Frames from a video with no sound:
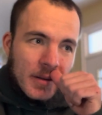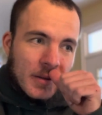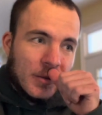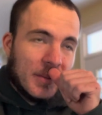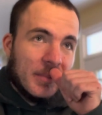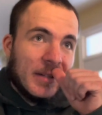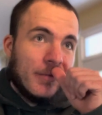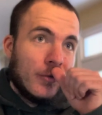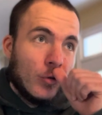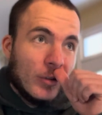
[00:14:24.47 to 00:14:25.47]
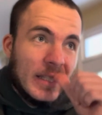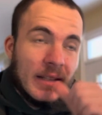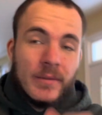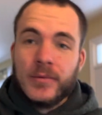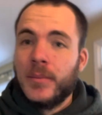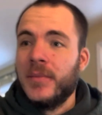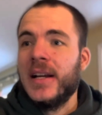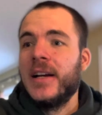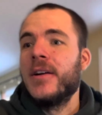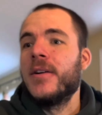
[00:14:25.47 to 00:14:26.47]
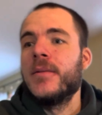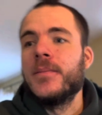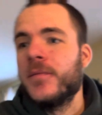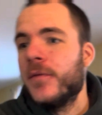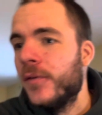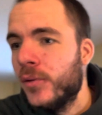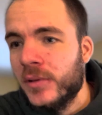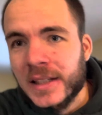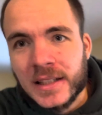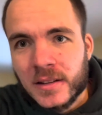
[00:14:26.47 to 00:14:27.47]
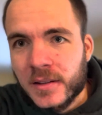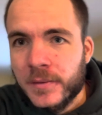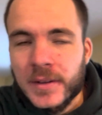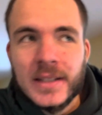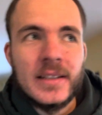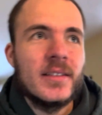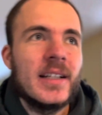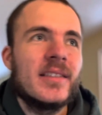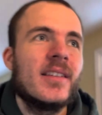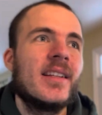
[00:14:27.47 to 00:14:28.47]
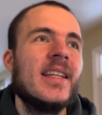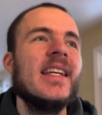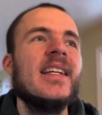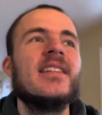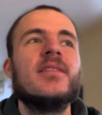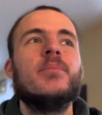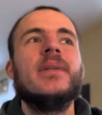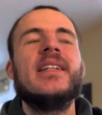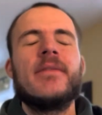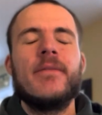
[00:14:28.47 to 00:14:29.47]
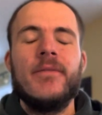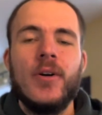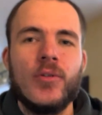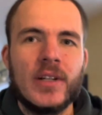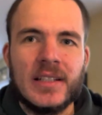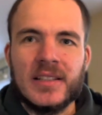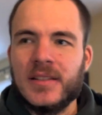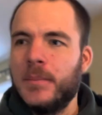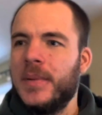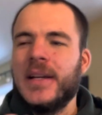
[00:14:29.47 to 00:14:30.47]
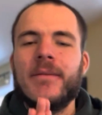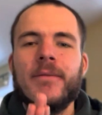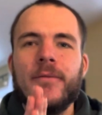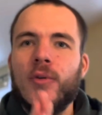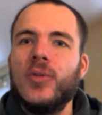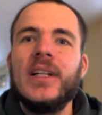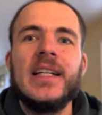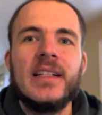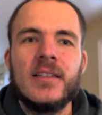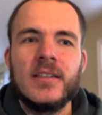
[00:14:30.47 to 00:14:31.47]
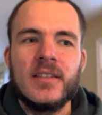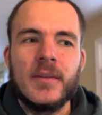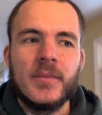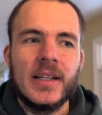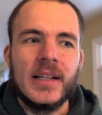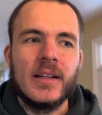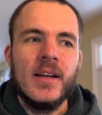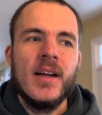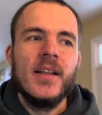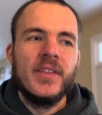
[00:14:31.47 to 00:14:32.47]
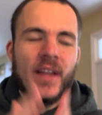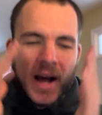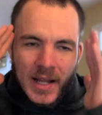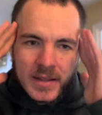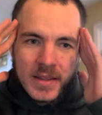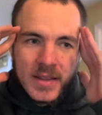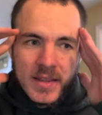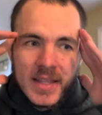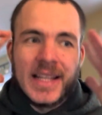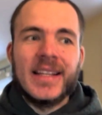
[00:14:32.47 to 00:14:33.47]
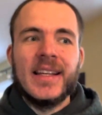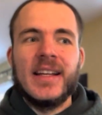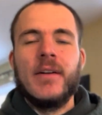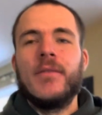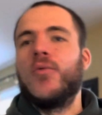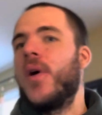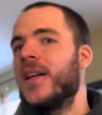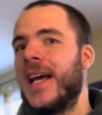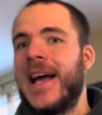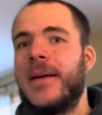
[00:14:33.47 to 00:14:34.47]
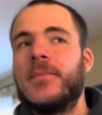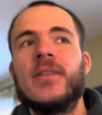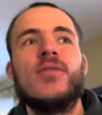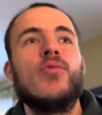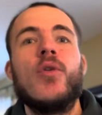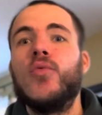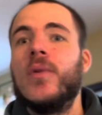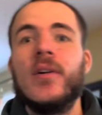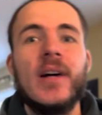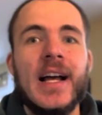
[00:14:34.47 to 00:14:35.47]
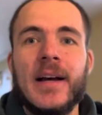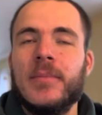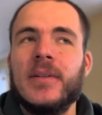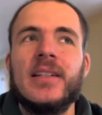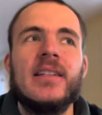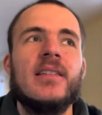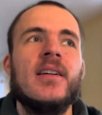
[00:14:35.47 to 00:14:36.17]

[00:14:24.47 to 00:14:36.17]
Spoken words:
You can be fully from there, fully into fitness. The key is being focused, being fully into something, not thinking of what happened, what will happen, and